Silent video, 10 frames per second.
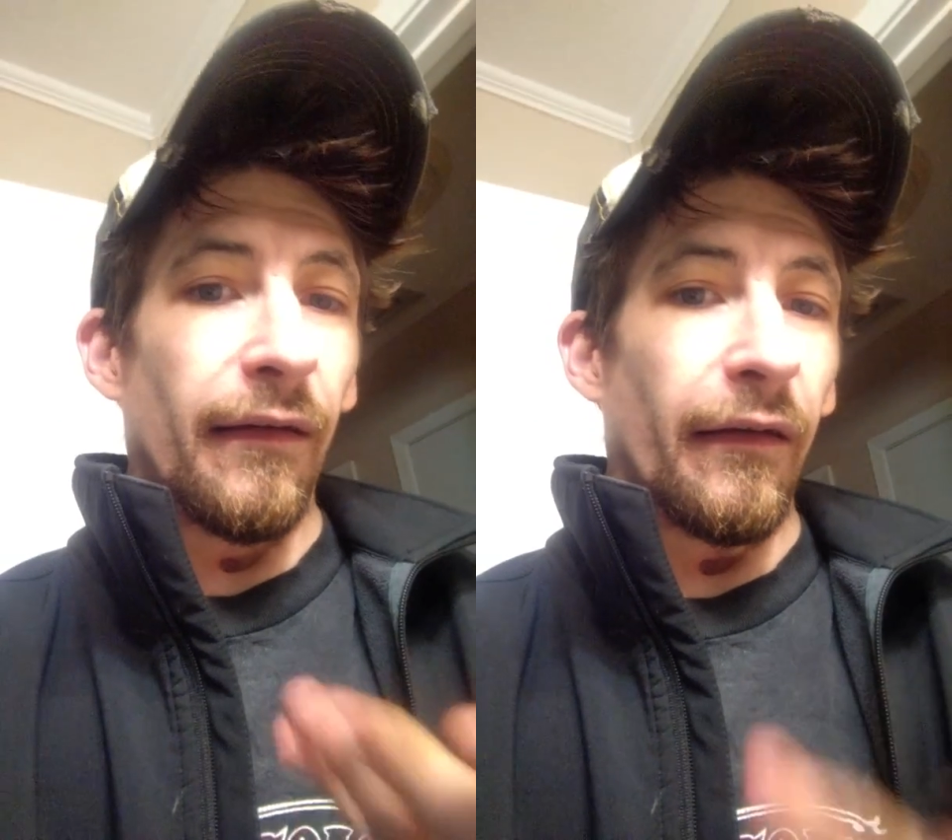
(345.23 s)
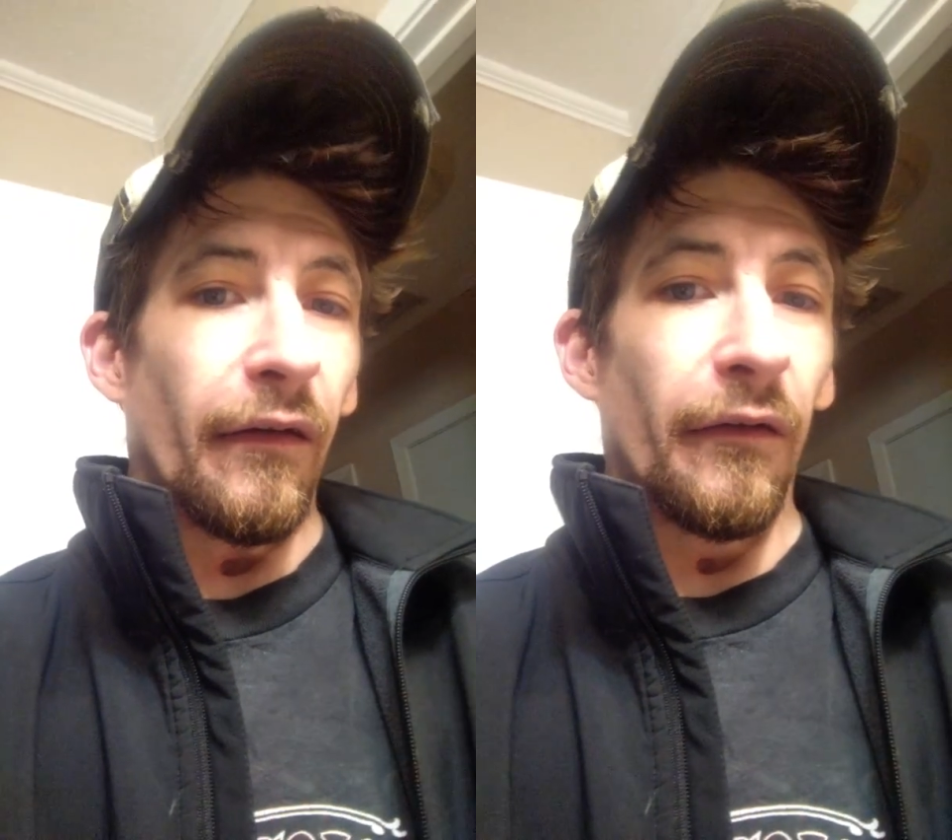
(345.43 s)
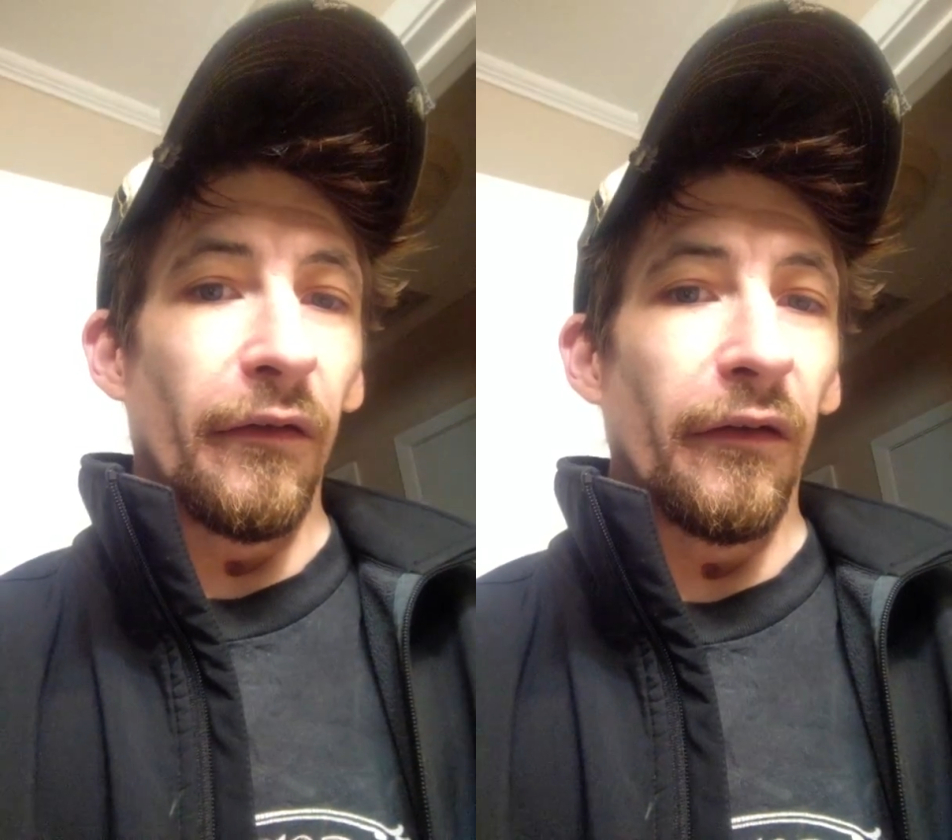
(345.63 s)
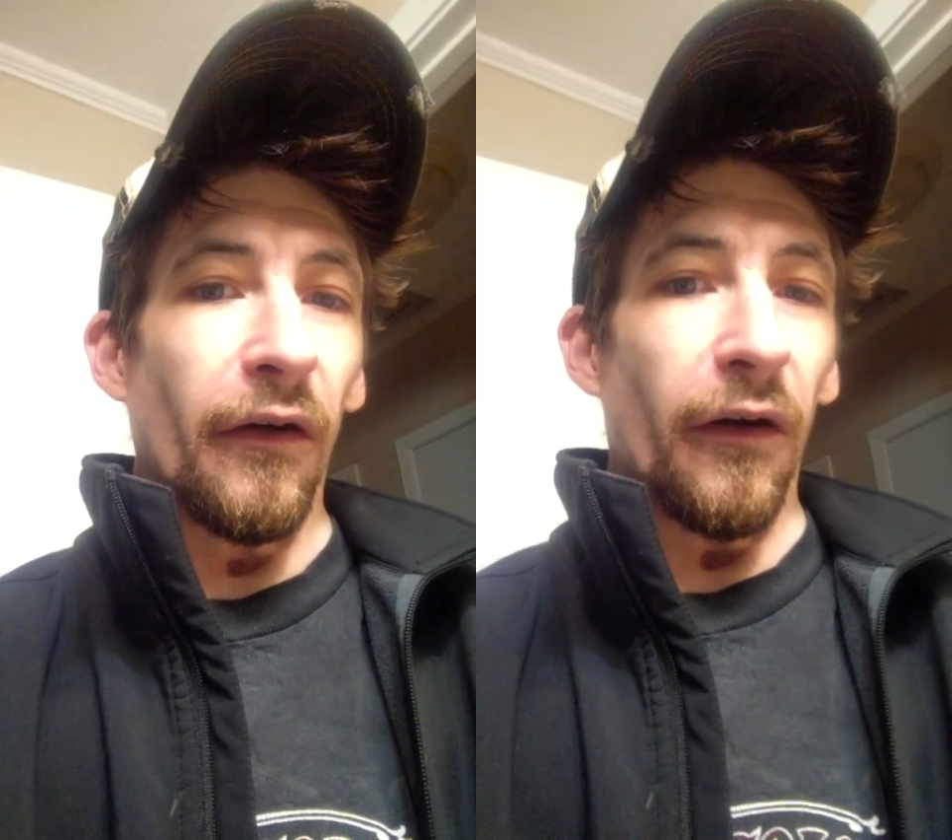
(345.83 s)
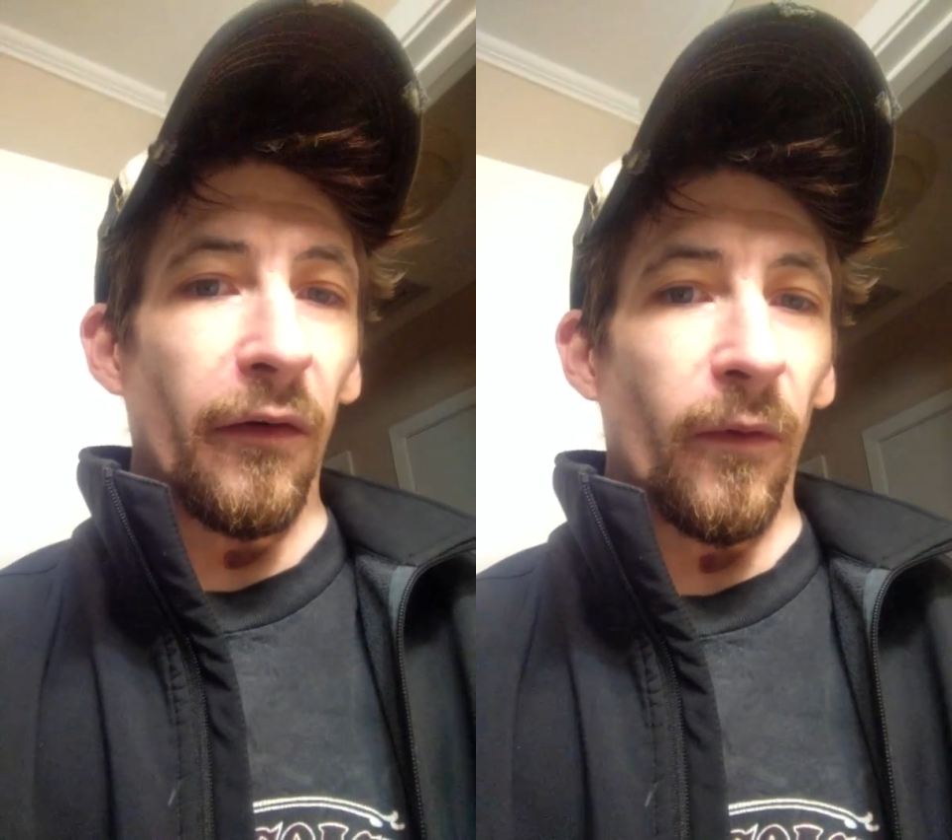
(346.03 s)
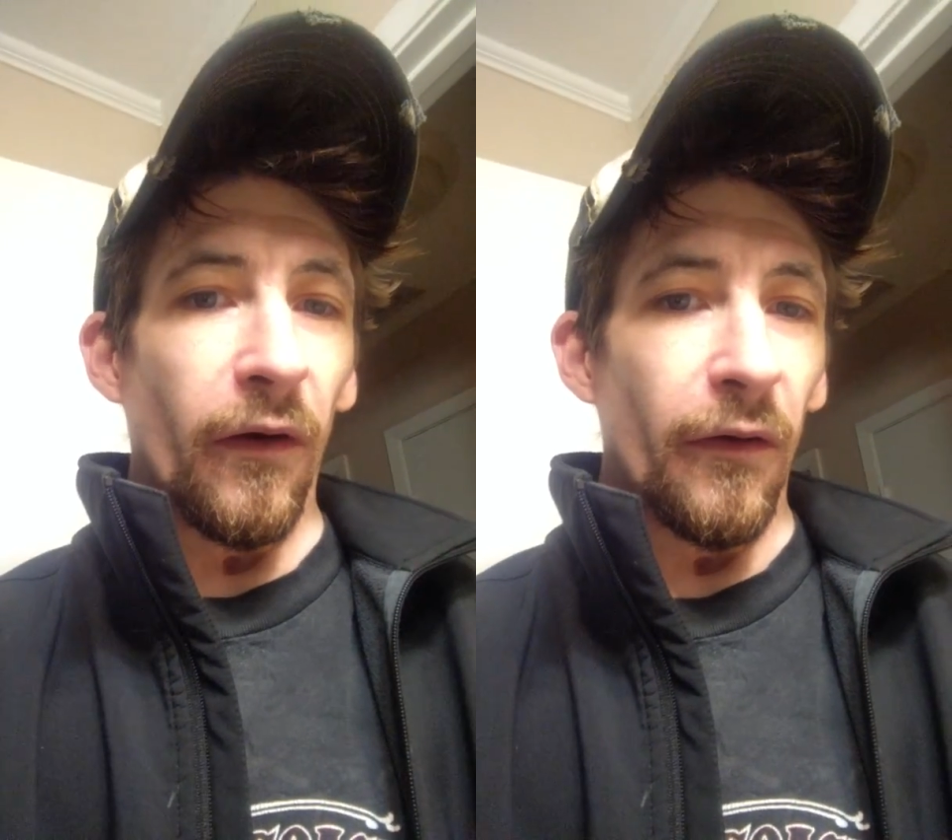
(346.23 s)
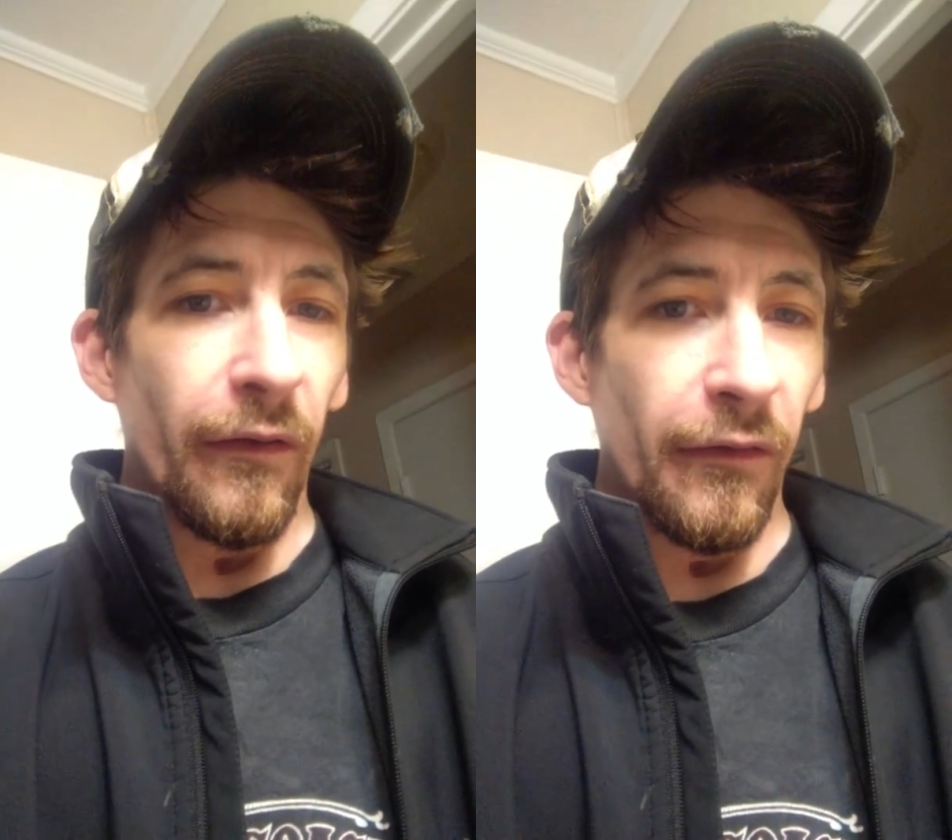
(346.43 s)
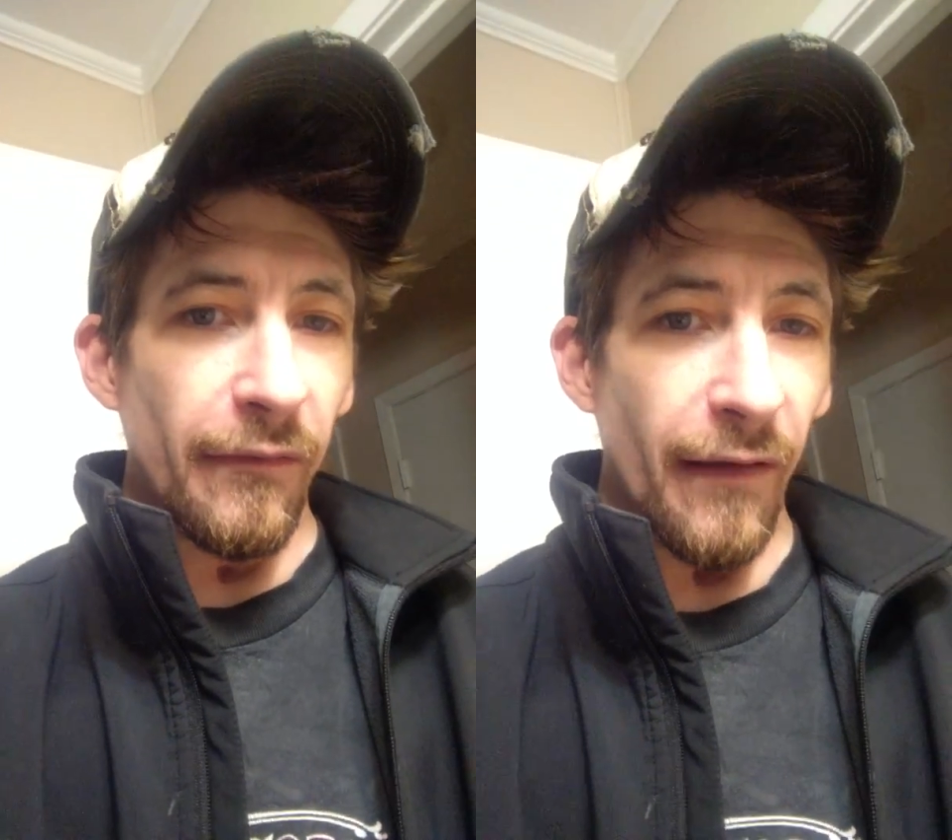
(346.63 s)
get under the car and work on
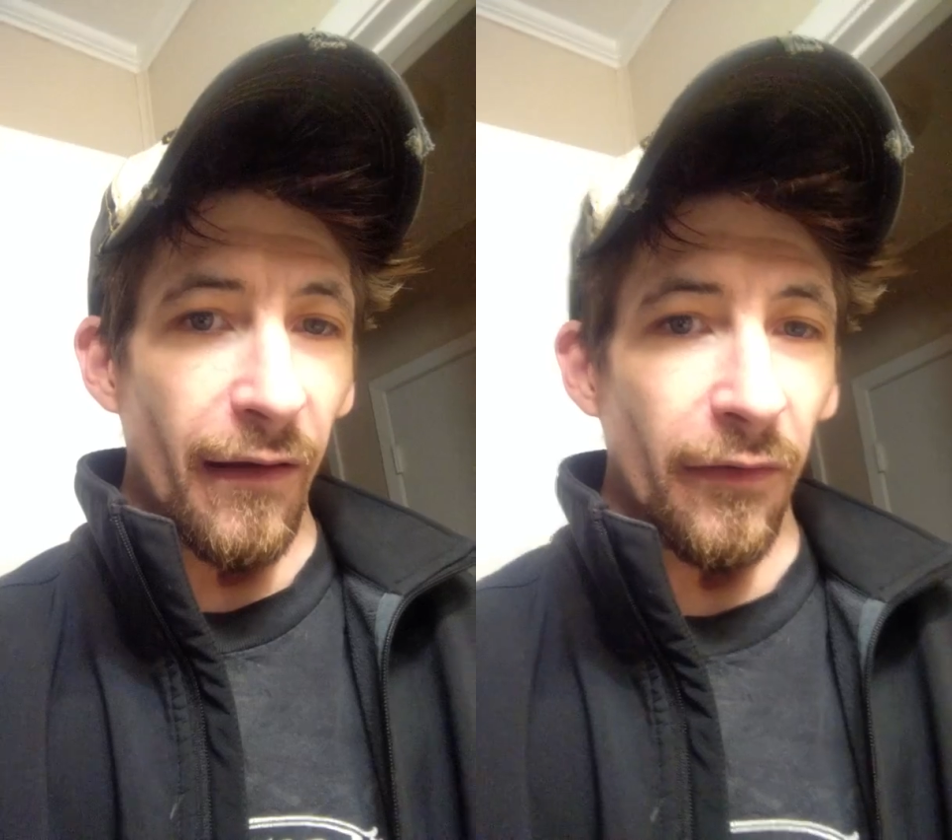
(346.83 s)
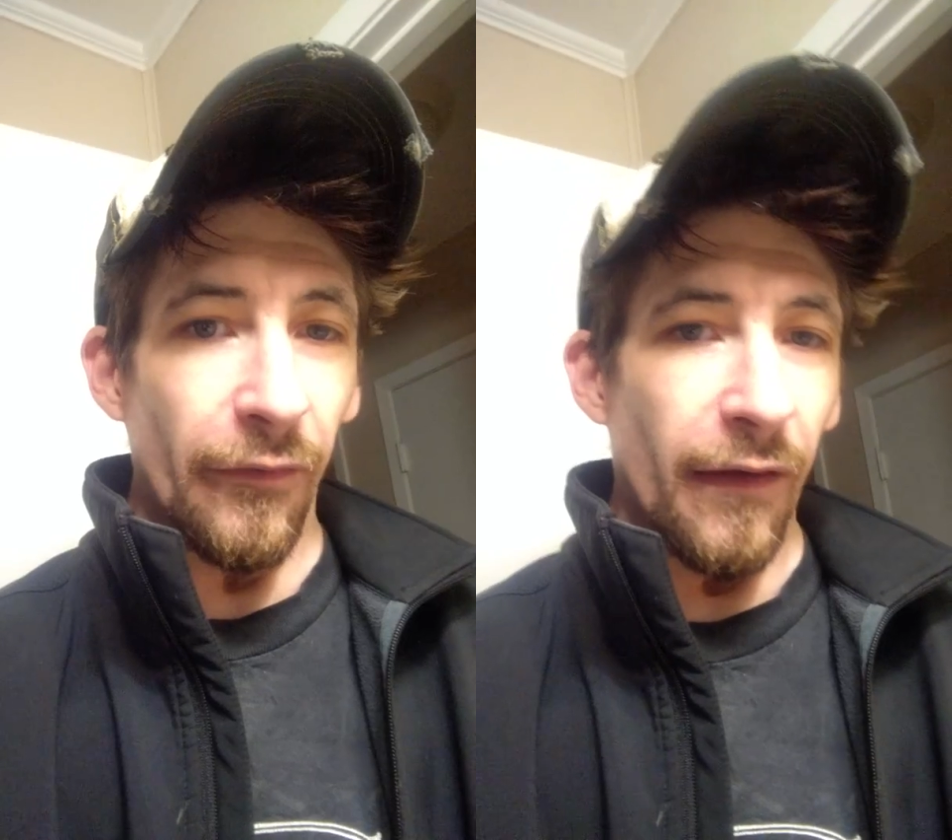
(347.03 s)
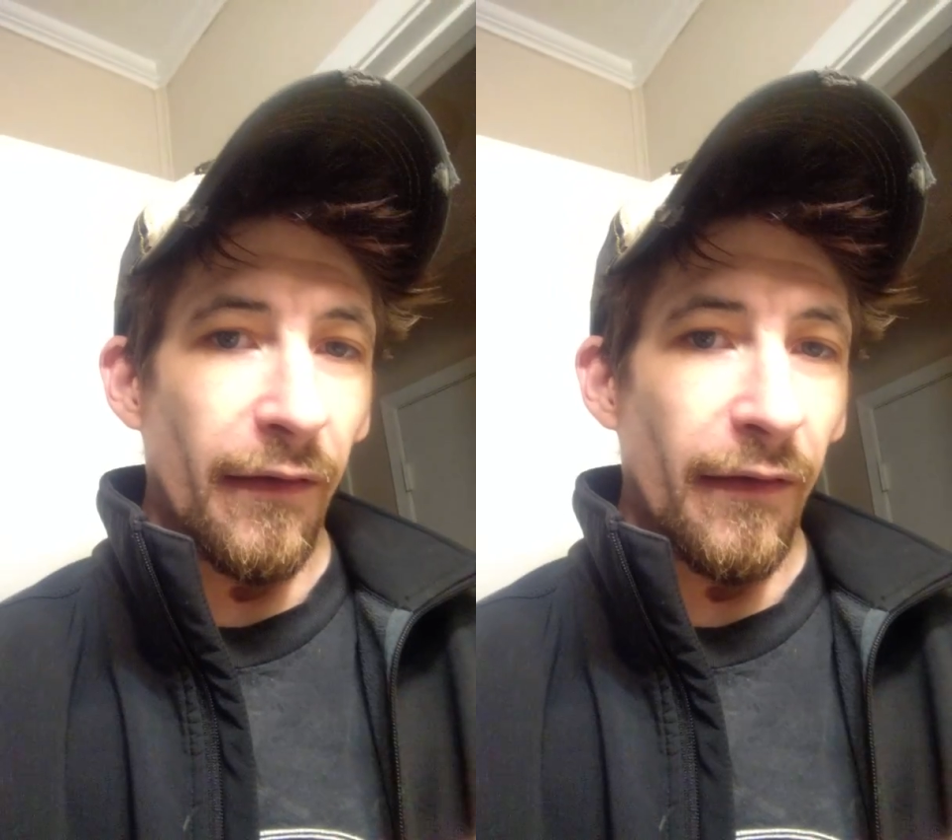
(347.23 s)
it yourself